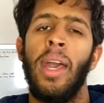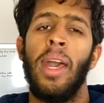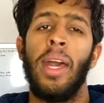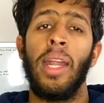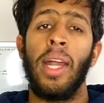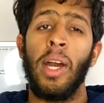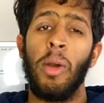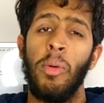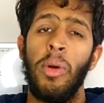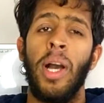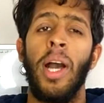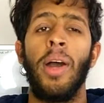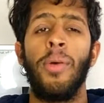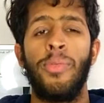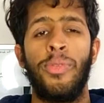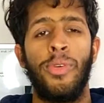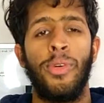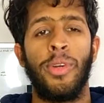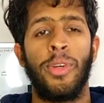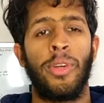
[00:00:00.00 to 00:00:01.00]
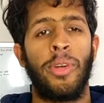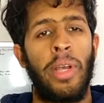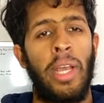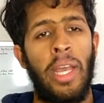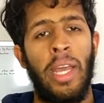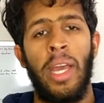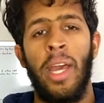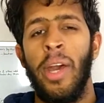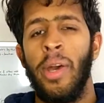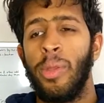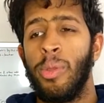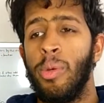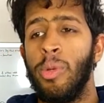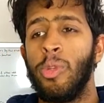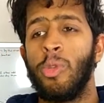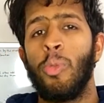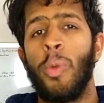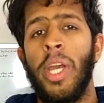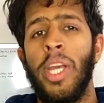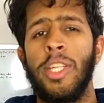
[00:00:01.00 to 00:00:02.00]
And I will have to agree,
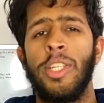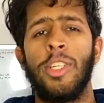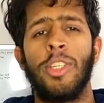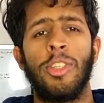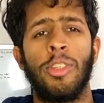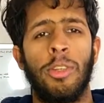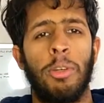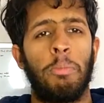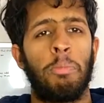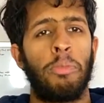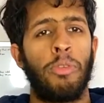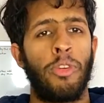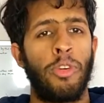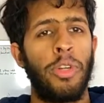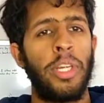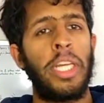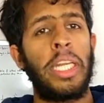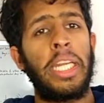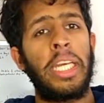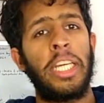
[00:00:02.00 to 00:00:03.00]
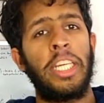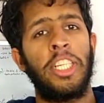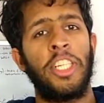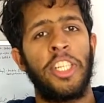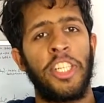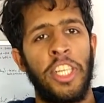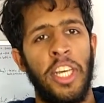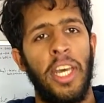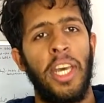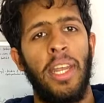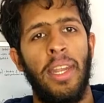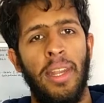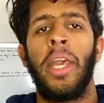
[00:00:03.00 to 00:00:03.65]
those wages look pretty shit.